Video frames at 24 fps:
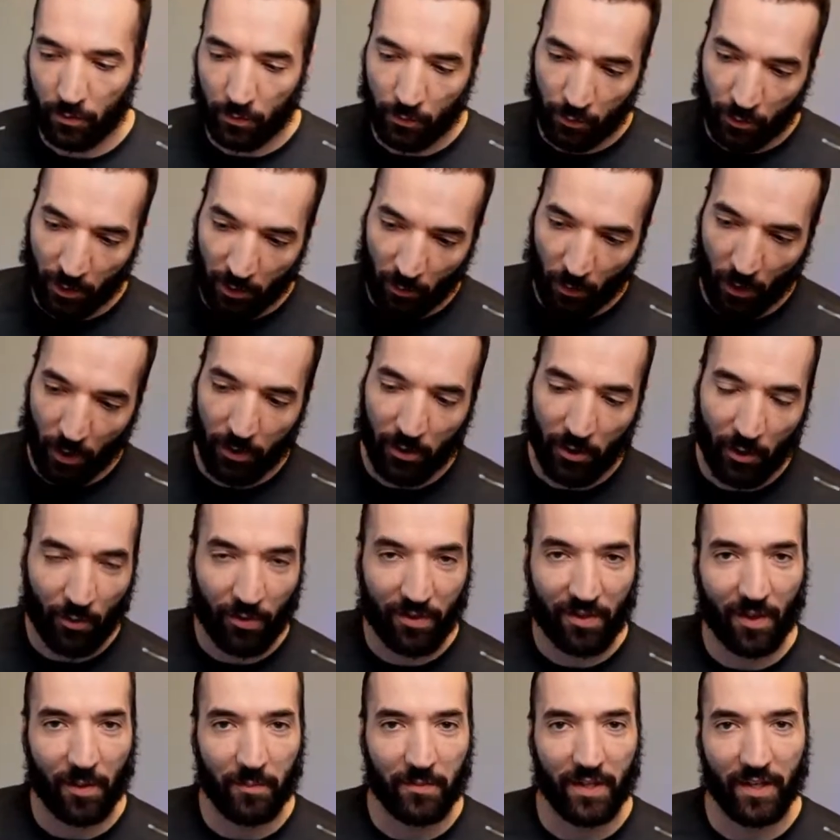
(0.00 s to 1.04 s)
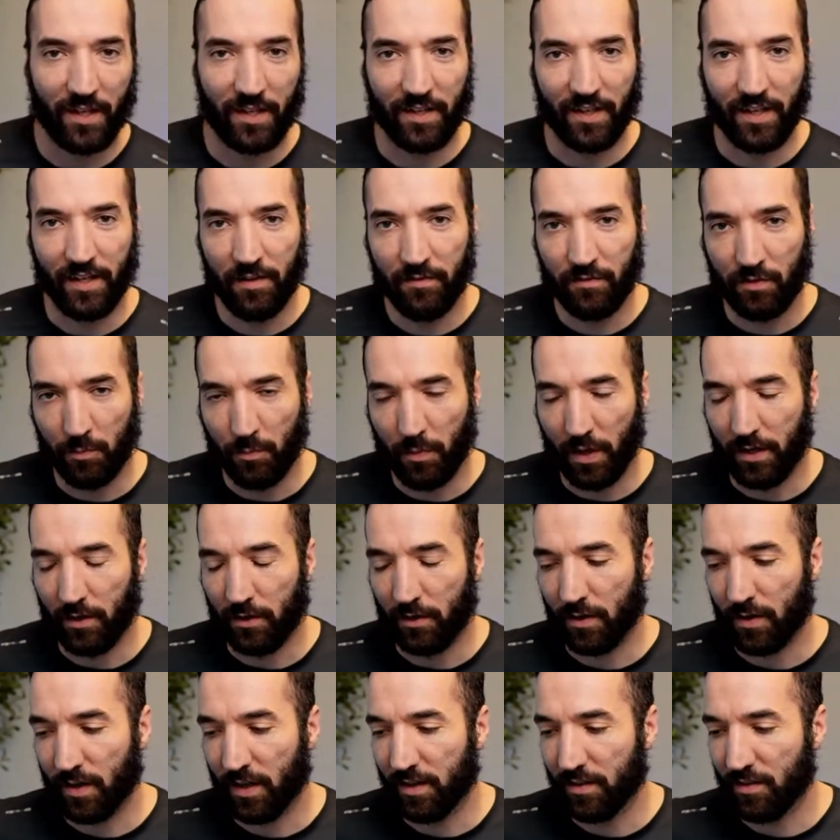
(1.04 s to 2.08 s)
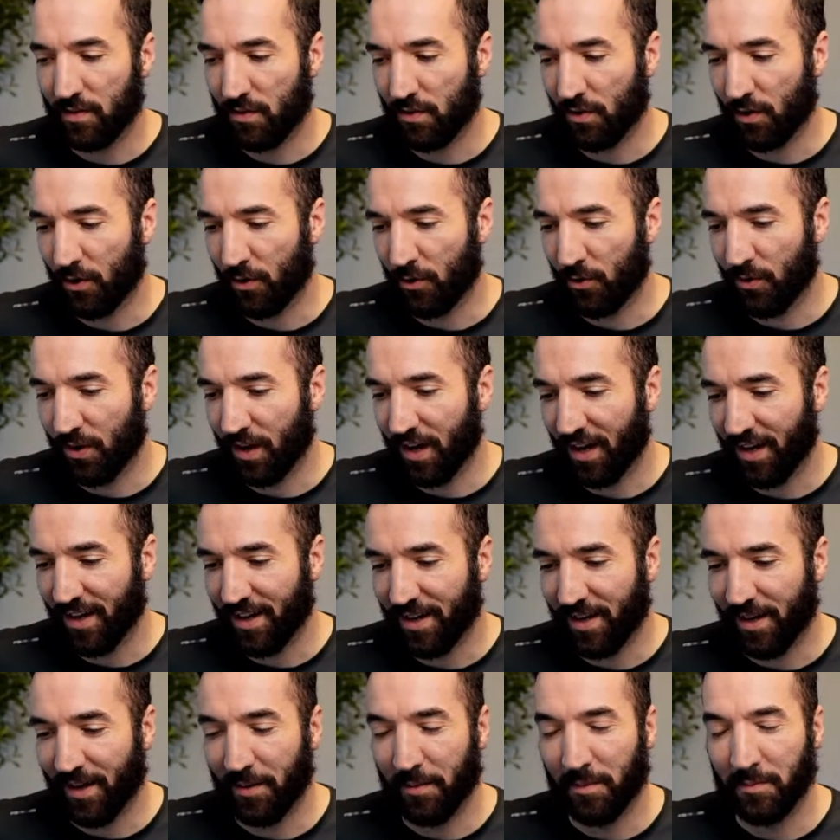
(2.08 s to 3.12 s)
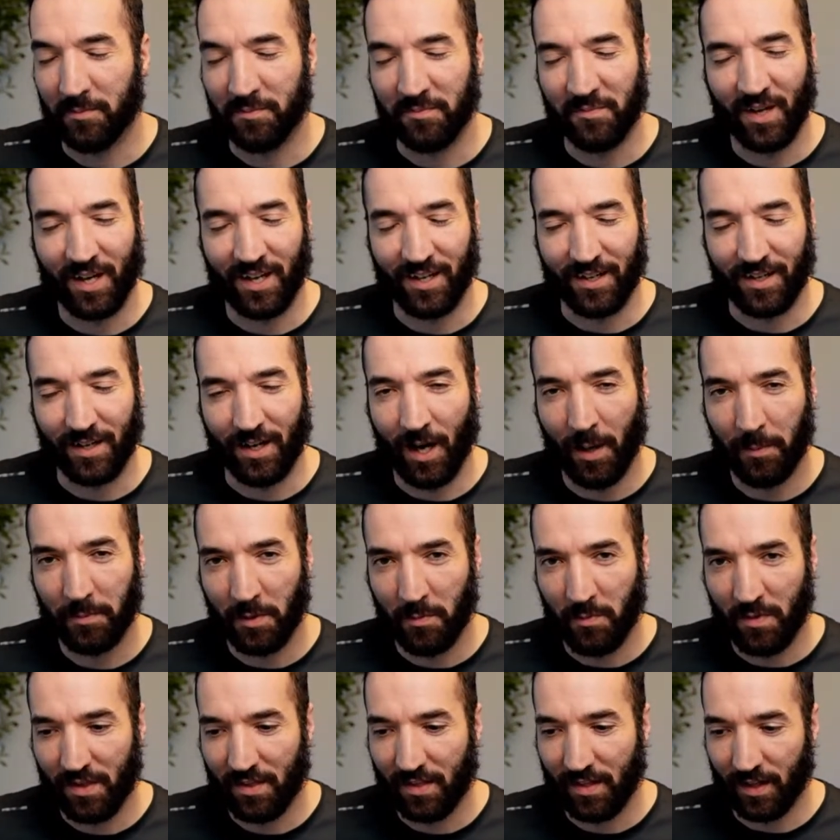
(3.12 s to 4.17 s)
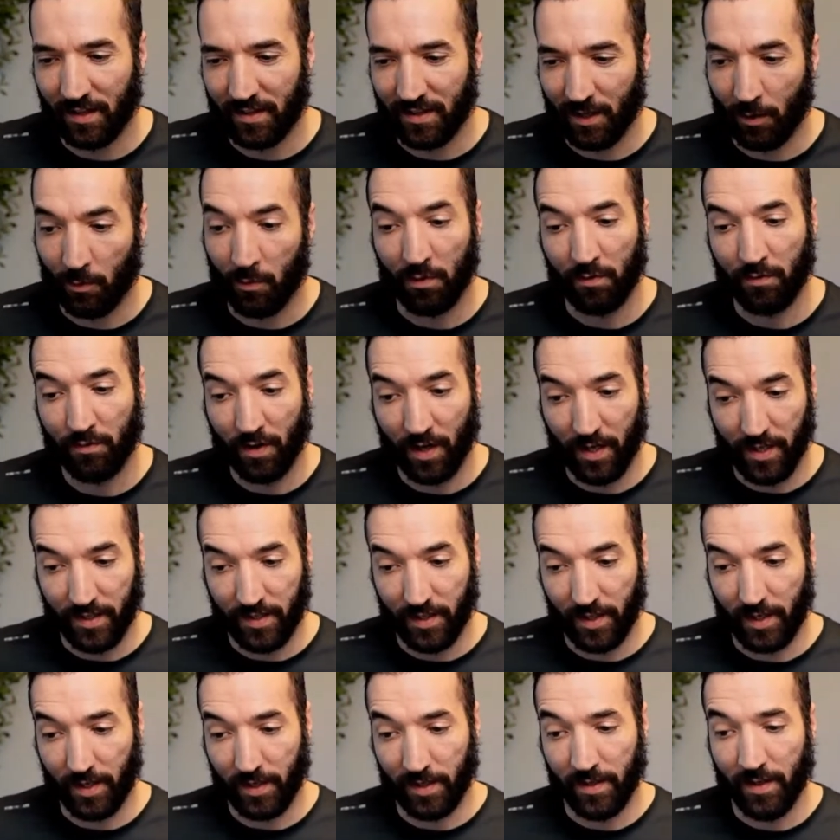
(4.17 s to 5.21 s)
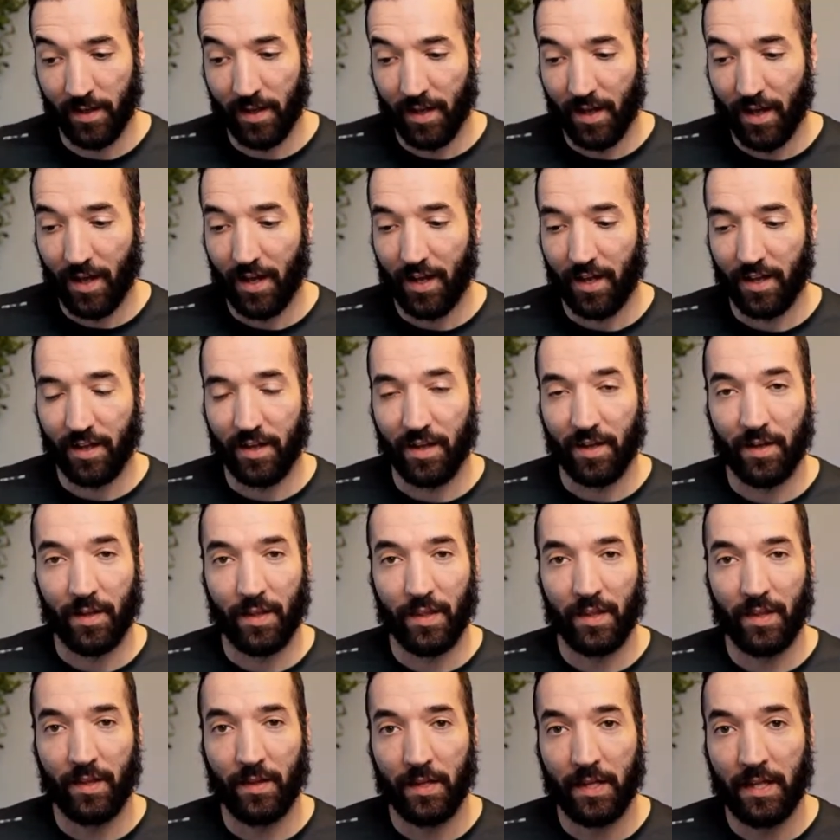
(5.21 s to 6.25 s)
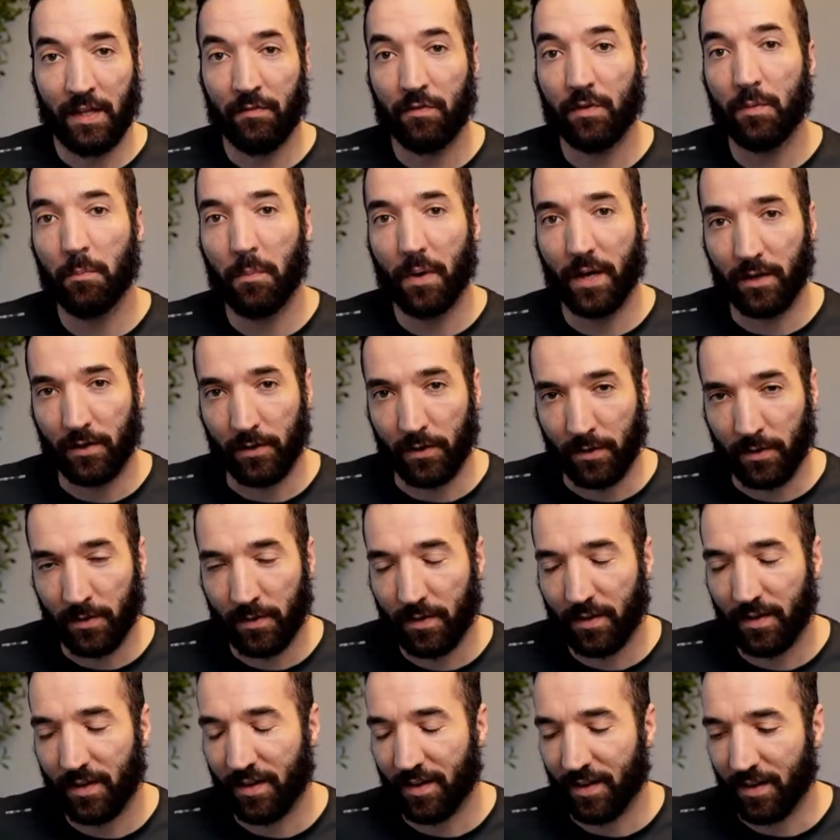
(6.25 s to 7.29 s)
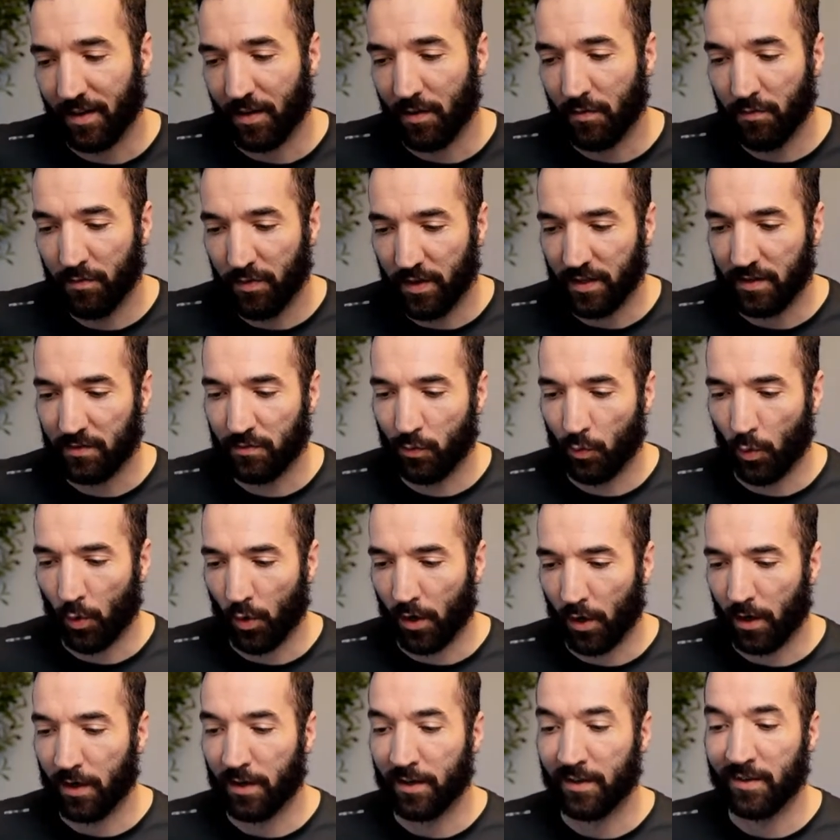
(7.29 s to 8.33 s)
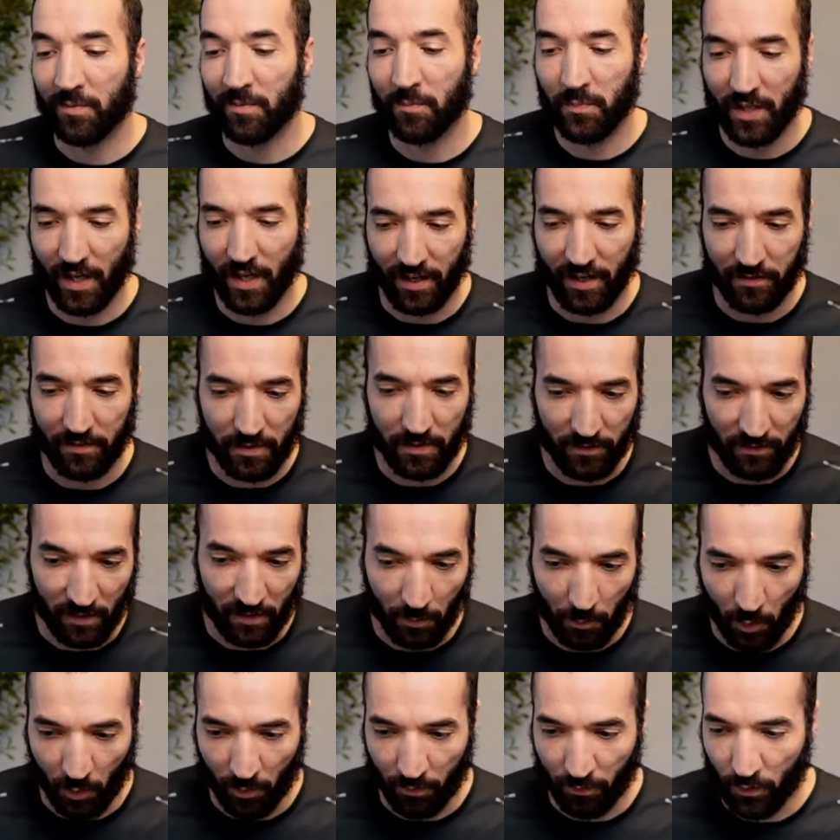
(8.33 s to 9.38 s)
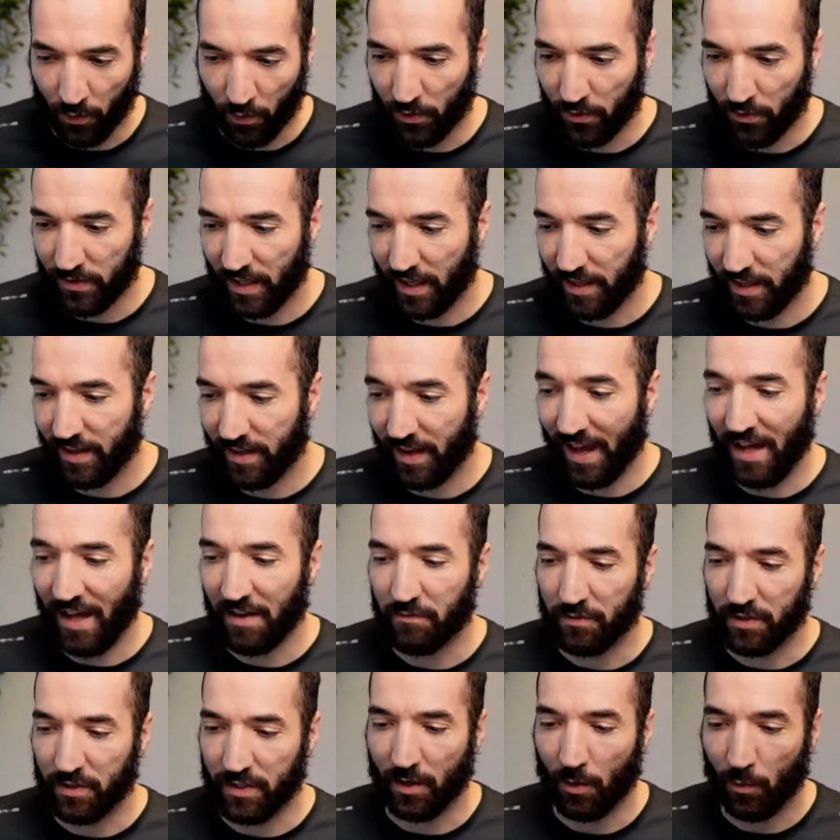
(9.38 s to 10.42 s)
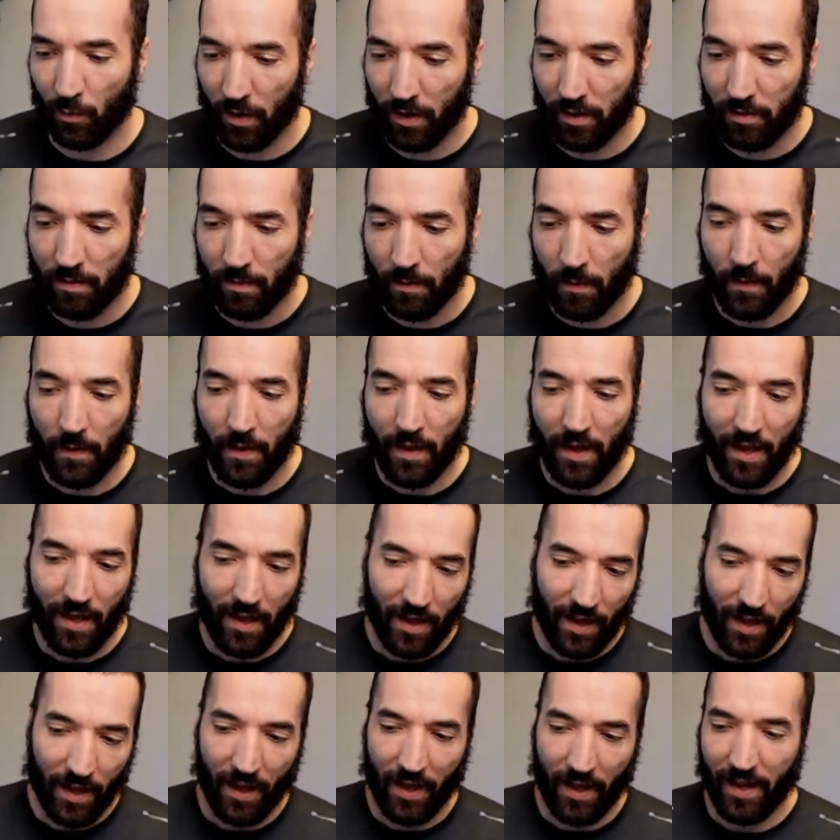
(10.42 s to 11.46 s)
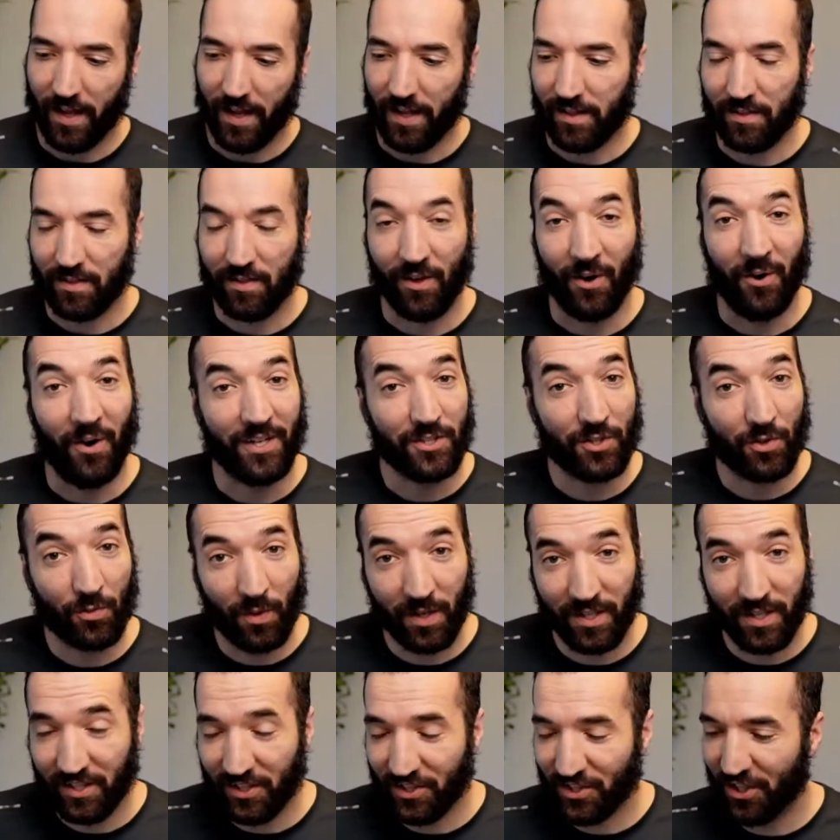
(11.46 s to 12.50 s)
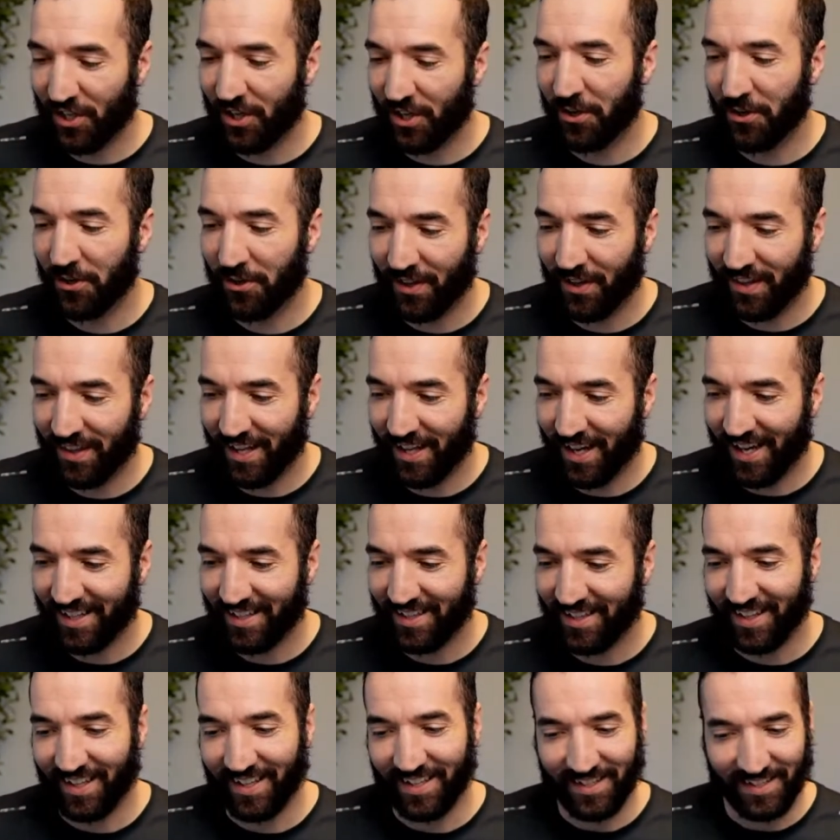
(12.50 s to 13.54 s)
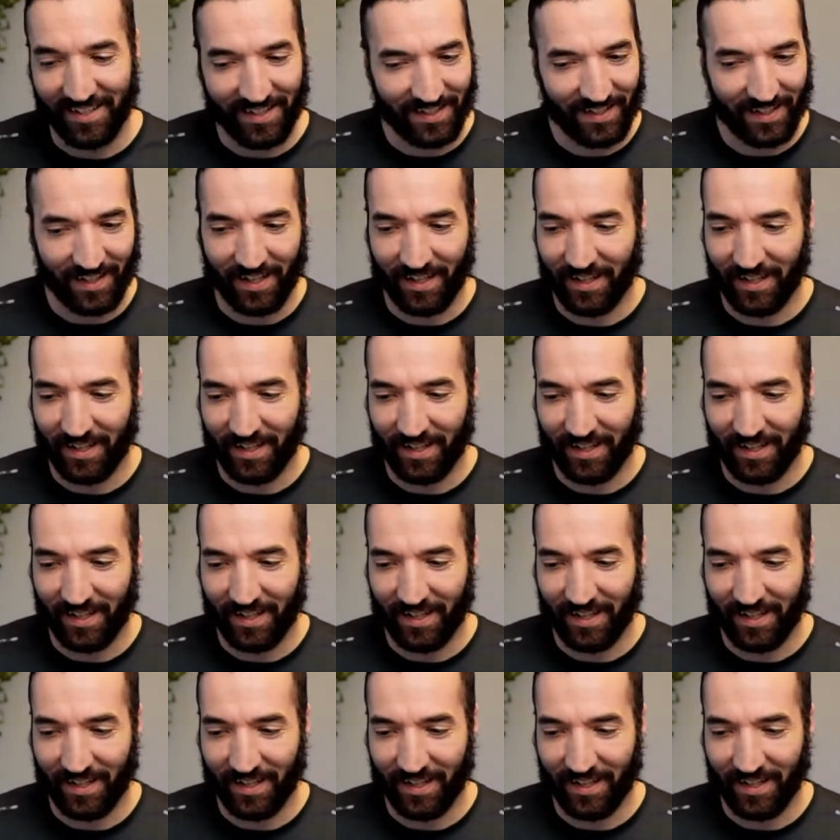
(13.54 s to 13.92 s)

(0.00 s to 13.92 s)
reward you with something even better. And so I am optimistic that we'll find a even better fit for our PIF dividend portfolio than Nvidia was. And so I just wanted to share that, and